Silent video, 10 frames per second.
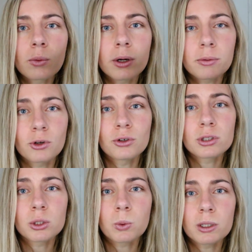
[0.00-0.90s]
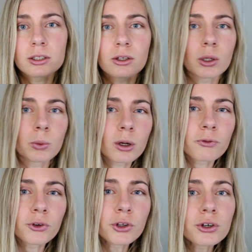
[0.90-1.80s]
what, because what's going to work
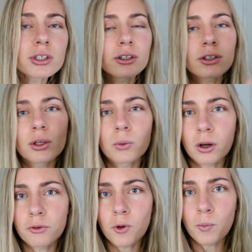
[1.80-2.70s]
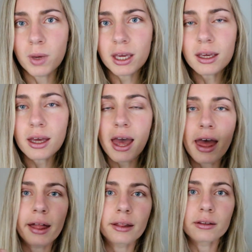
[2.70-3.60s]
for you is not going to work for me,
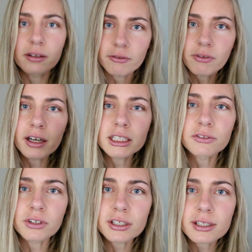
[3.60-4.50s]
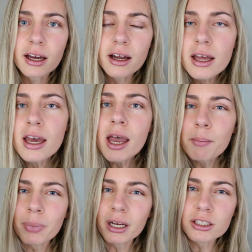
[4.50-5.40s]
and vice versa
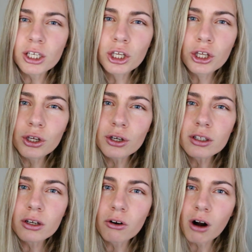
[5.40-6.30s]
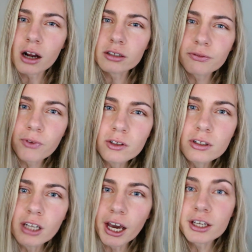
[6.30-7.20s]
but it's a good ground
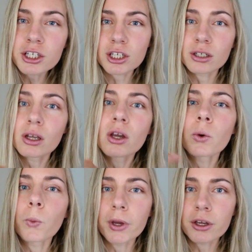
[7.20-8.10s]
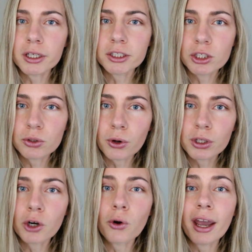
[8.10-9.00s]
foundation where you can
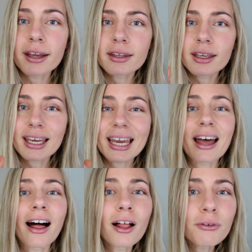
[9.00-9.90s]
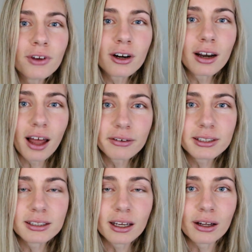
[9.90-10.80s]
start creating a healthier
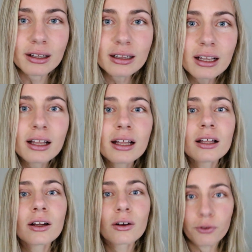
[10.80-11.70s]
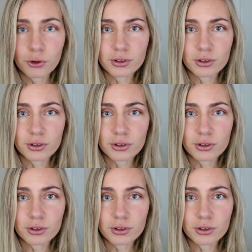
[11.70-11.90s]
lifestyle for